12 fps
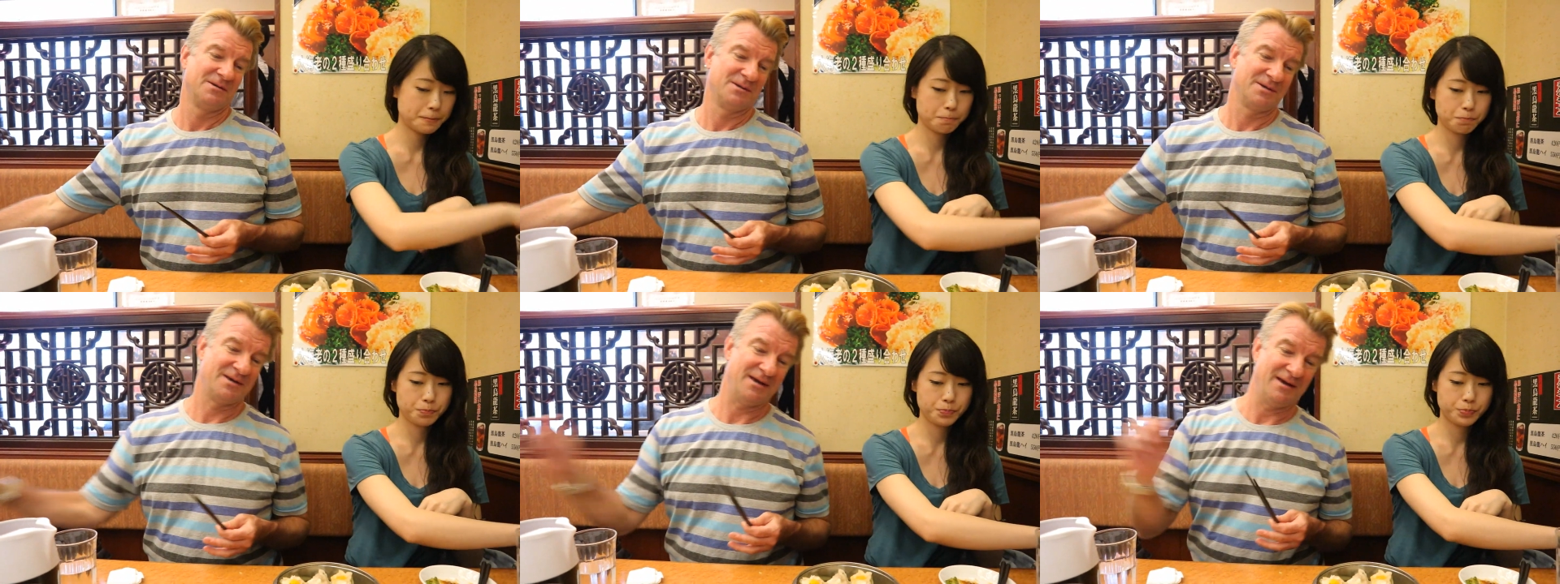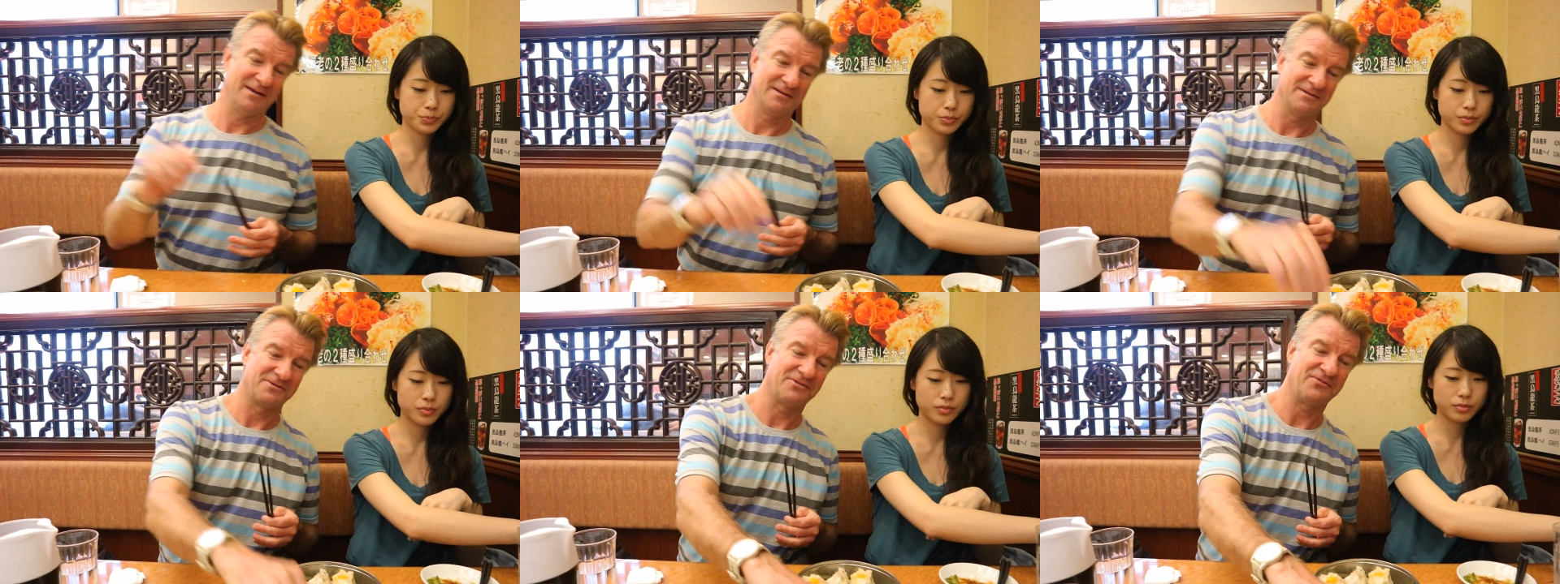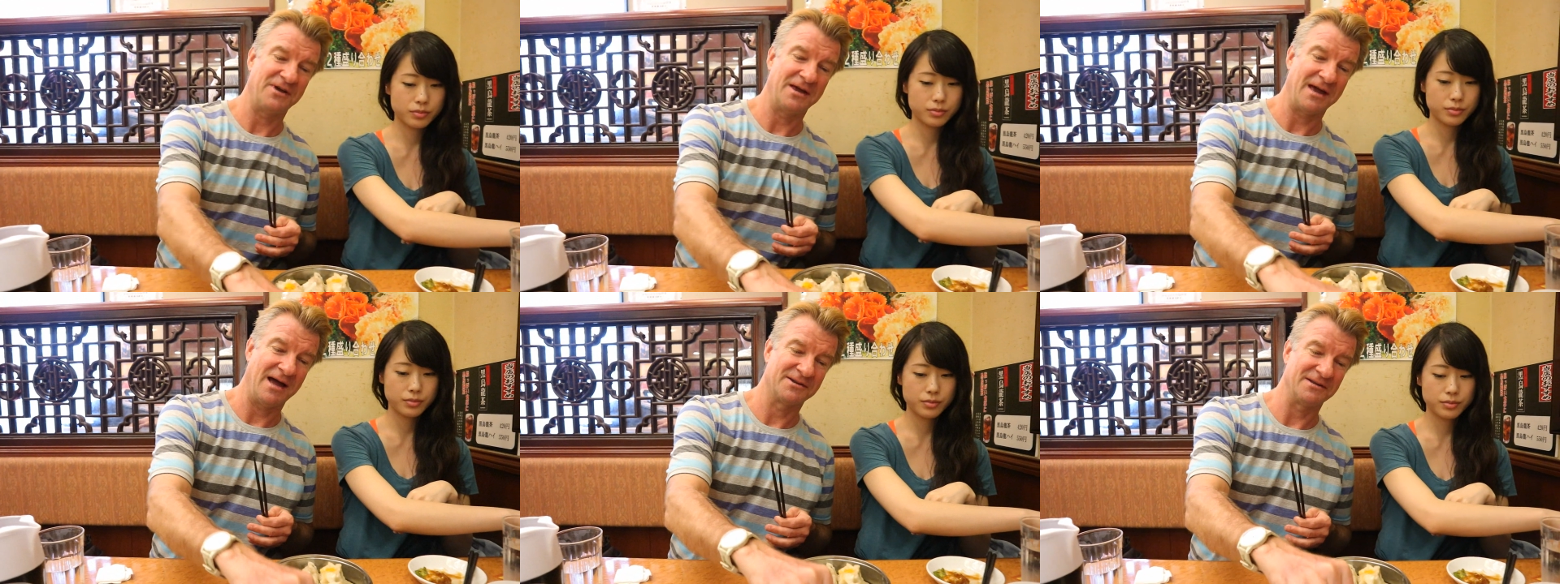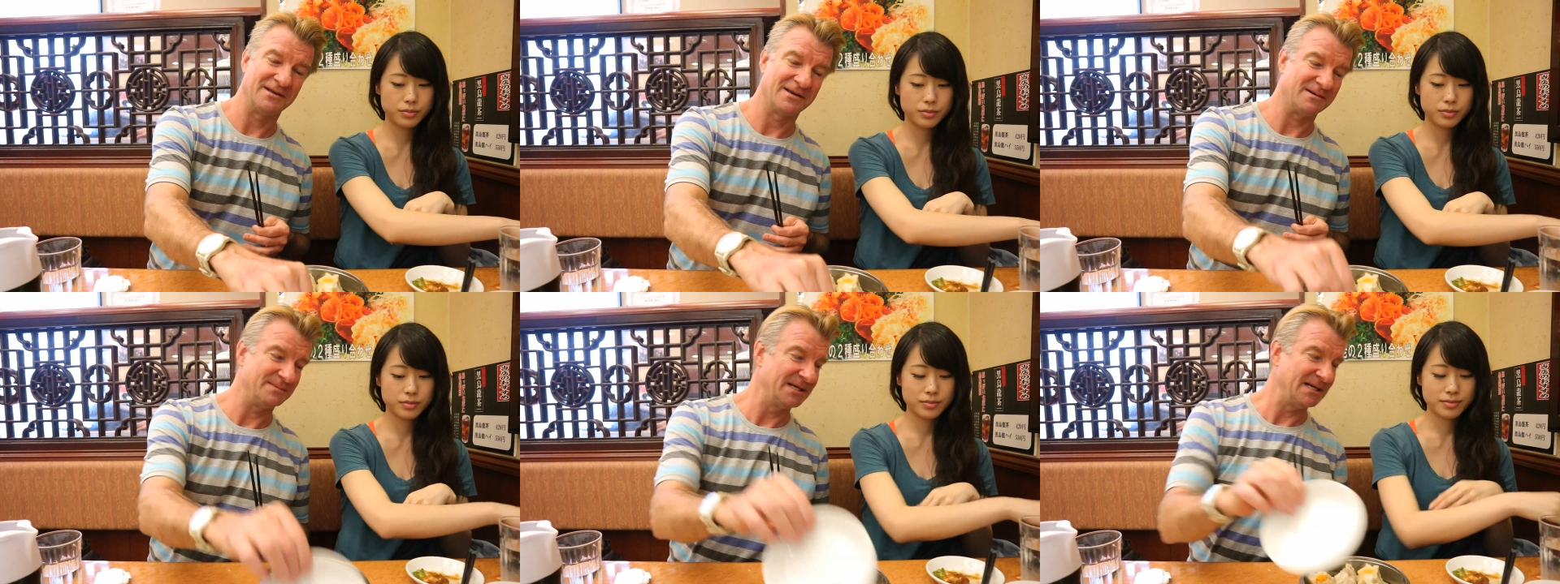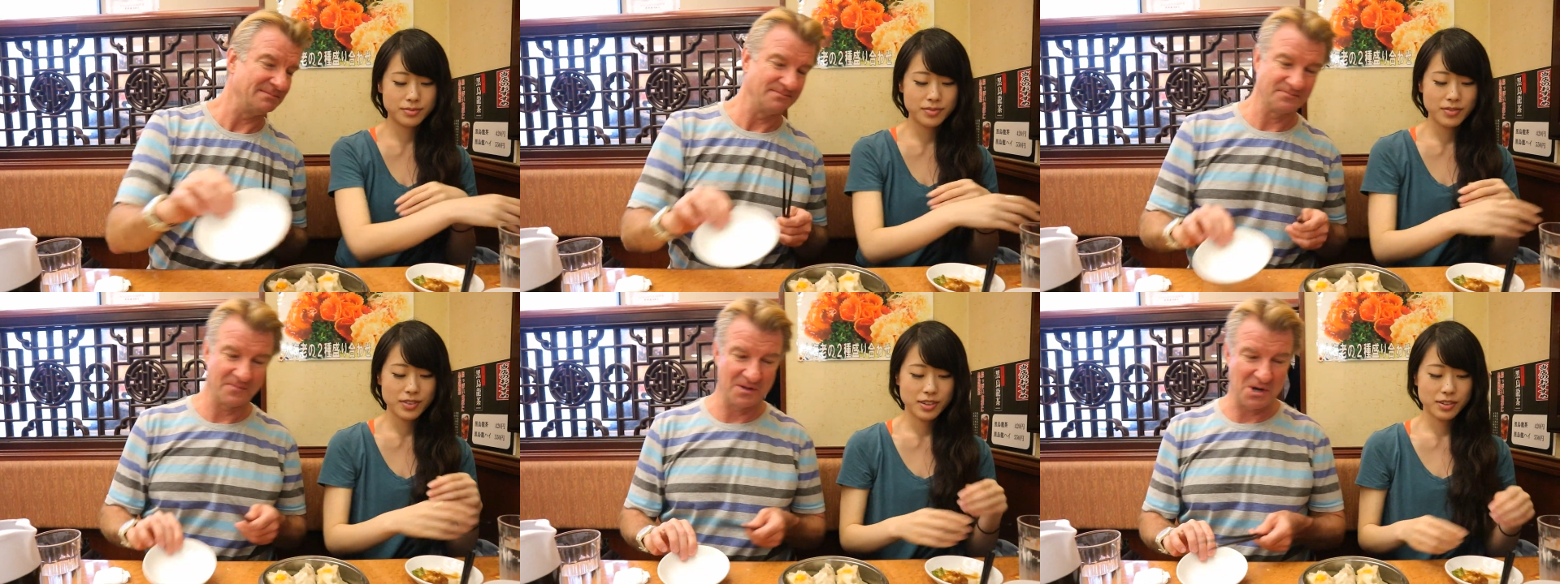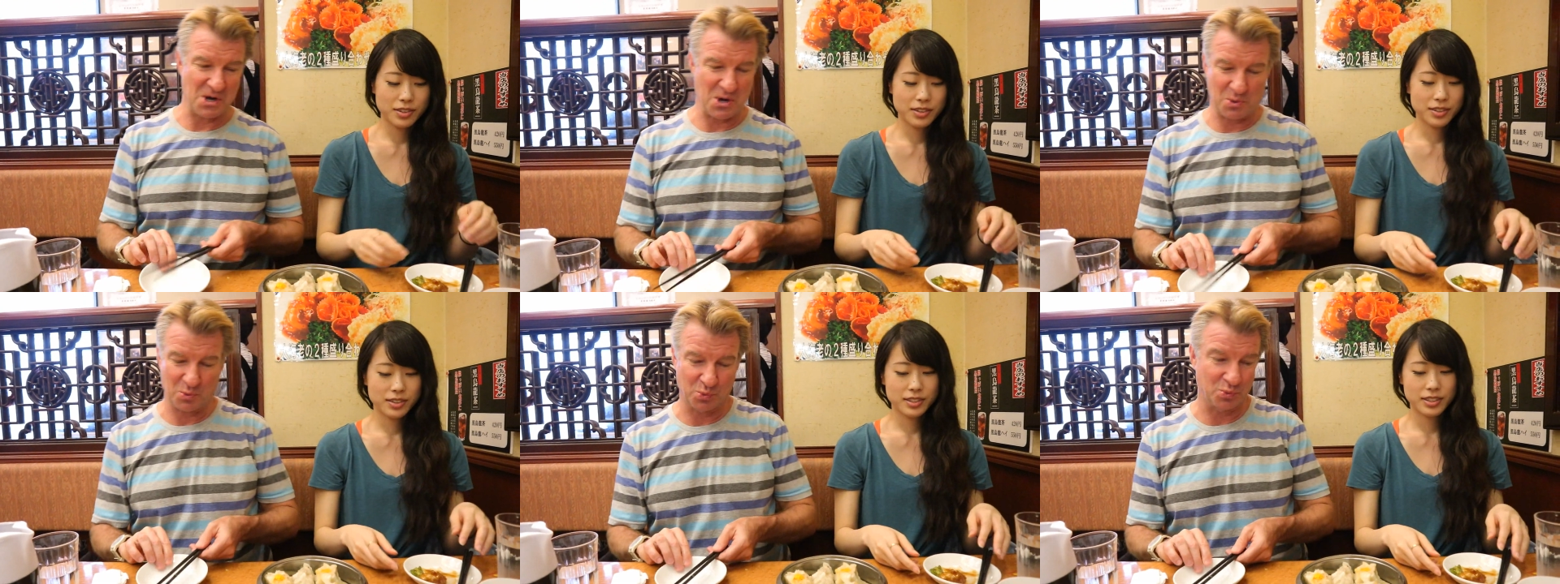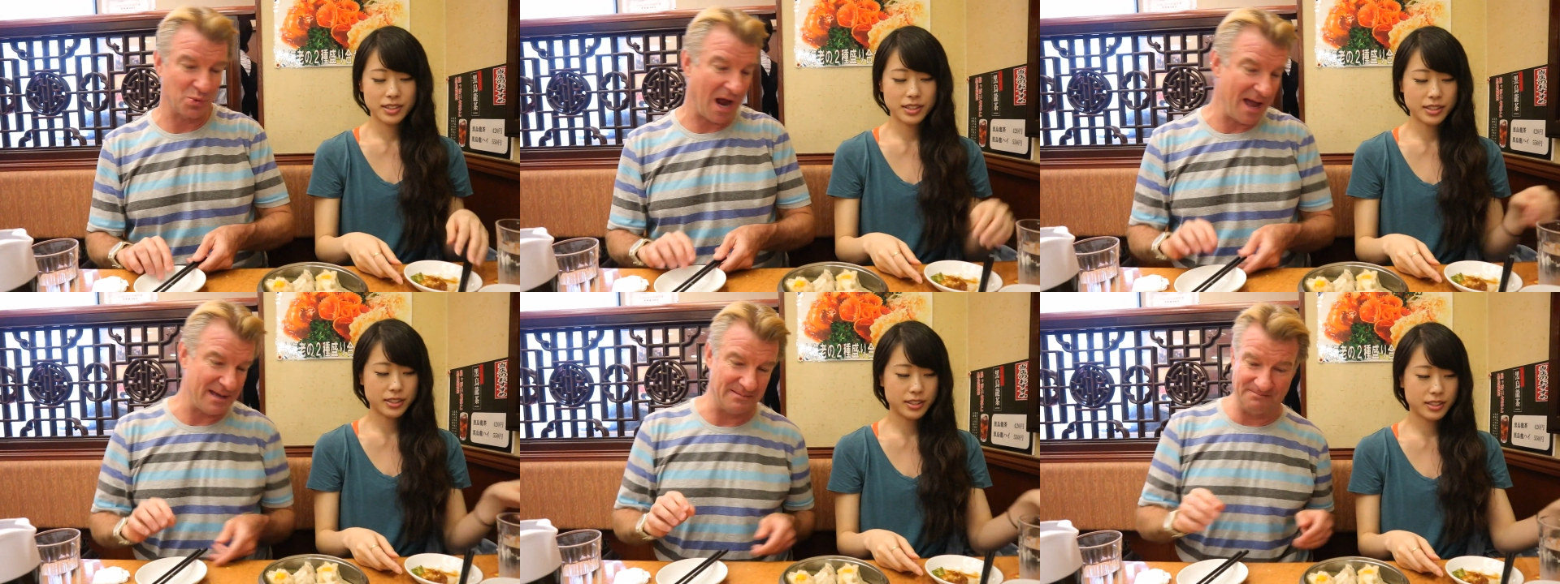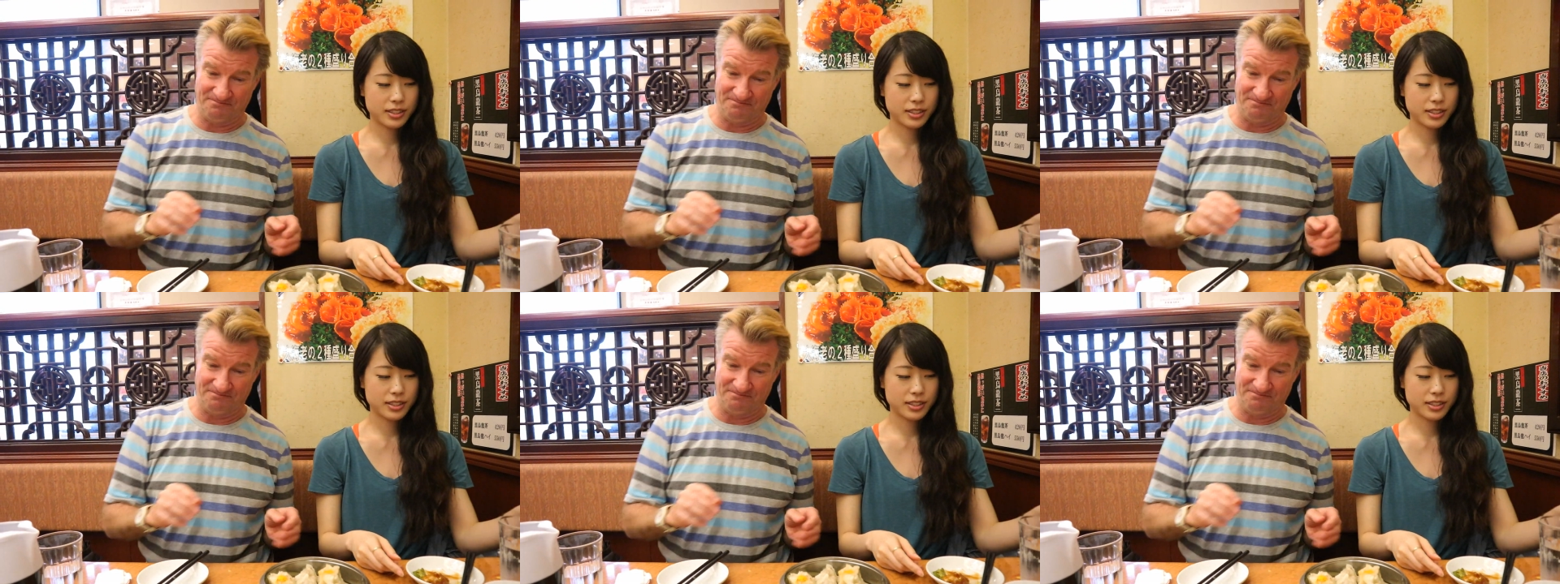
Speaker 1: Okay, it's fake acting coming up. All right,